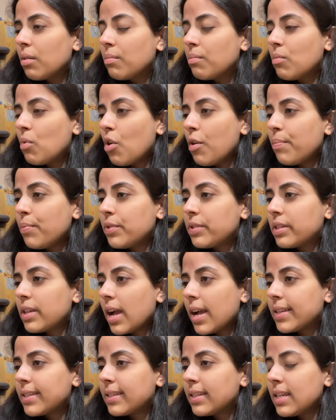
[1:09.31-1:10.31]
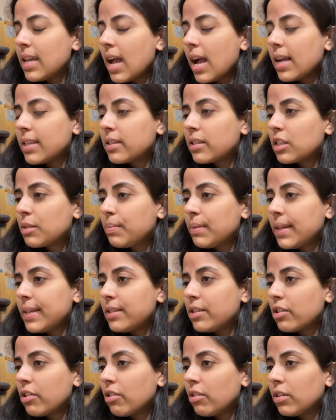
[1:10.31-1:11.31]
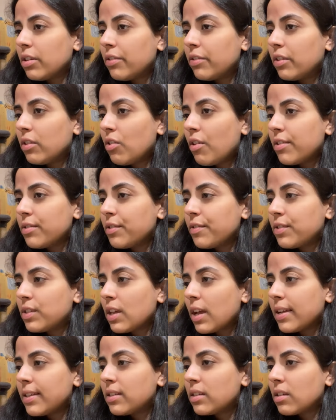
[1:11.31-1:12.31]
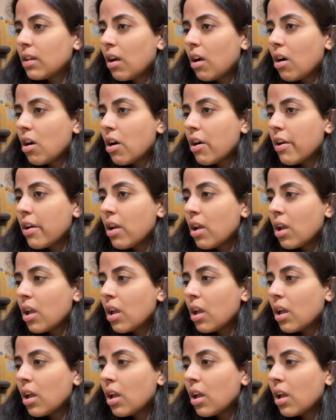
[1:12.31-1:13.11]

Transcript: More precisely, as explained earlier, the laws of science are